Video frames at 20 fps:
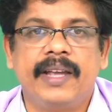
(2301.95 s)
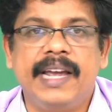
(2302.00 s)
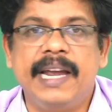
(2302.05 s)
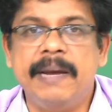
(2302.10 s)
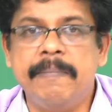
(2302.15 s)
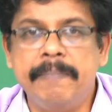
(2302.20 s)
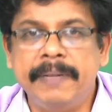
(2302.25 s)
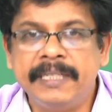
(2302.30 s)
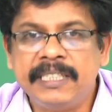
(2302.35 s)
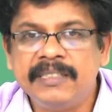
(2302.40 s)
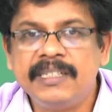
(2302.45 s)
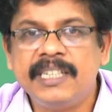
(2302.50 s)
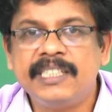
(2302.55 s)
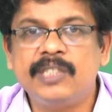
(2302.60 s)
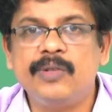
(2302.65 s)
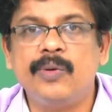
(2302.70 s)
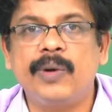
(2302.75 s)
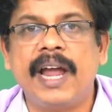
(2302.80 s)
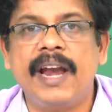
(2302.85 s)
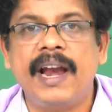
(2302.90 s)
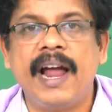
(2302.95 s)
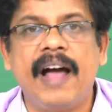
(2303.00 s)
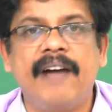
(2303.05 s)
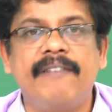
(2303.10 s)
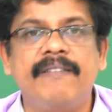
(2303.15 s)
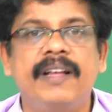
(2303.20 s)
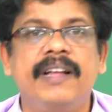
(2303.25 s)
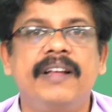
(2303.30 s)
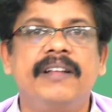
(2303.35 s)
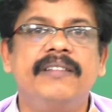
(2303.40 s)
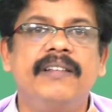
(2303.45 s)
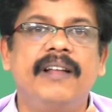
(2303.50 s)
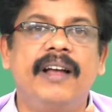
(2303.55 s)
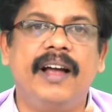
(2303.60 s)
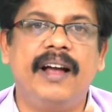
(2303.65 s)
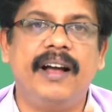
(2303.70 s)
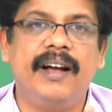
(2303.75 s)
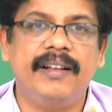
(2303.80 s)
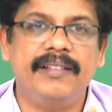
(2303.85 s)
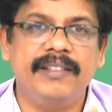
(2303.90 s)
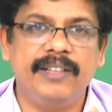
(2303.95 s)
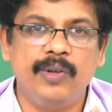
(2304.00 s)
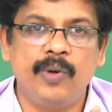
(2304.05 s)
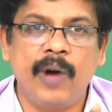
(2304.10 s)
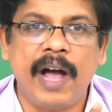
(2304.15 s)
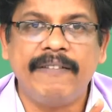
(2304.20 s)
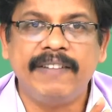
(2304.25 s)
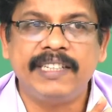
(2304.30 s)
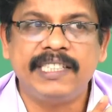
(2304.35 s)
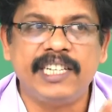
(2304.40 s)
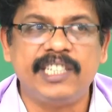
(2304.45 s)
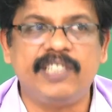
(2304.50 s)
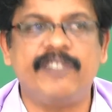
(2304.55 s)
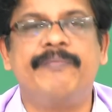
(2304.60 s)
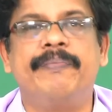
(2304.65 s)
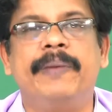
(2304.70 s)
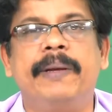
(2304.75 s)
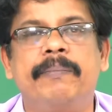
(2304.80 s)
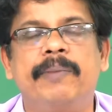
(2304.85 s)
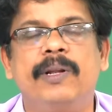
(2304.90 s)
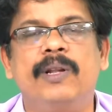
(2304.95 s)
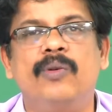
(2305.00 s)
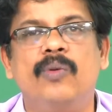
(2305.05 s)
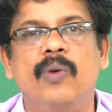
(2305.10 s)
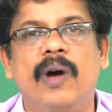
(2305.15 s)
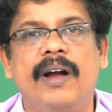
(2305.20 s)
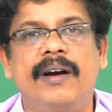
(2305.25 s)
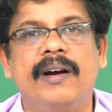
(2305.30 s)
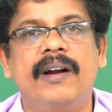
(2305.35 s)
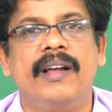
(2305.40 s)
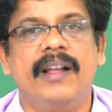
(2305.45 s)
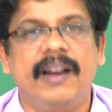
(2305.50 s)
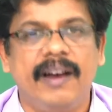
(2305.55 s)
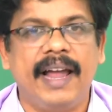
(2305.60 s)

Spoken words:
In business, you can have a set of people who are